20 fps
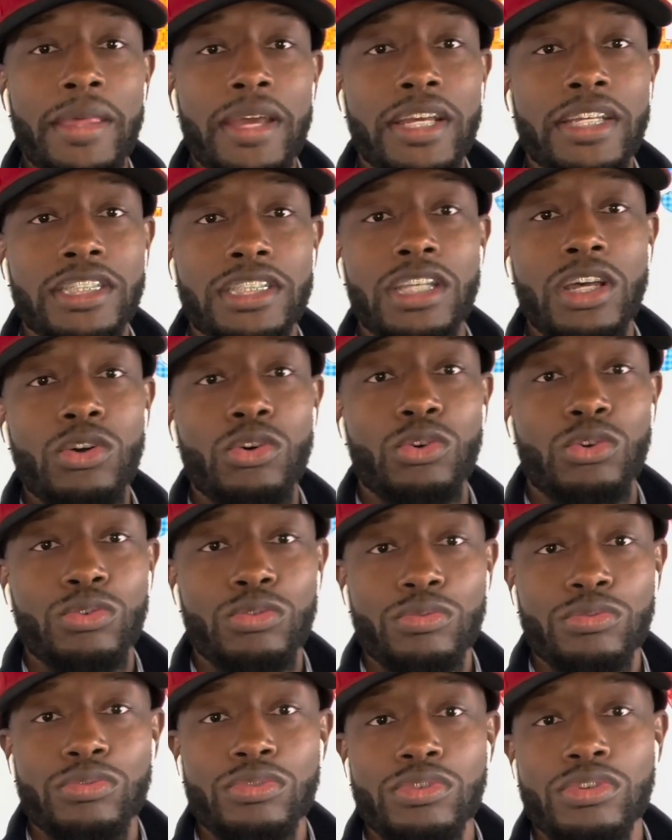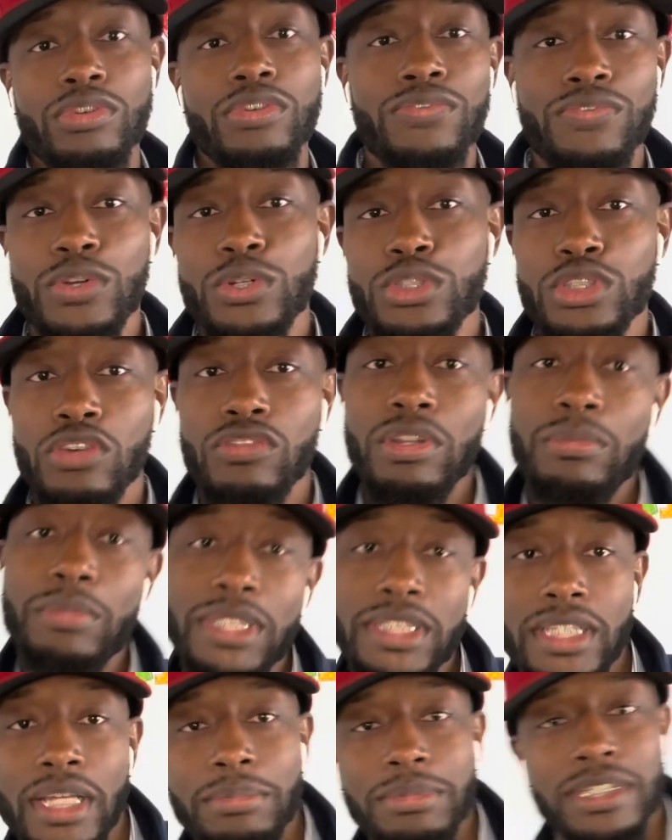So, first off, let me
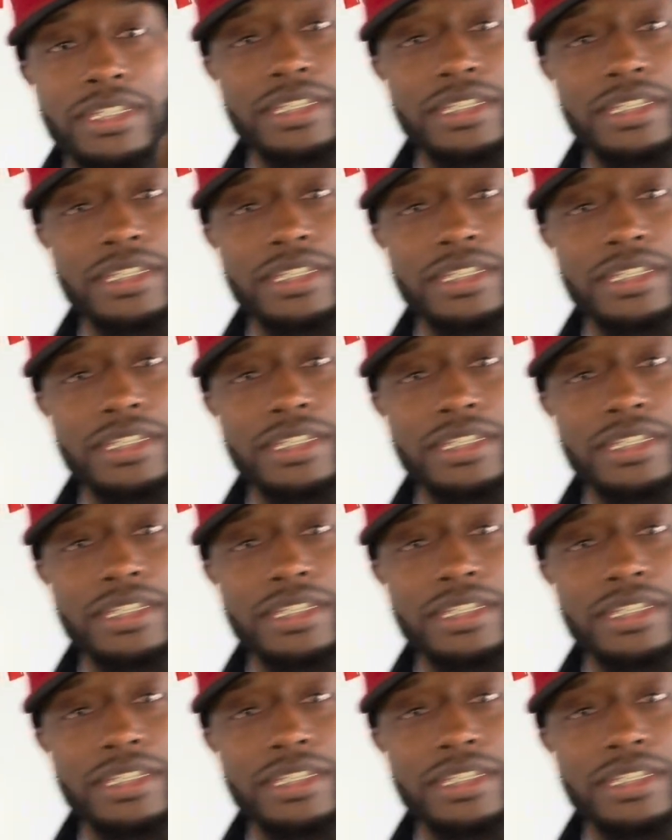step to the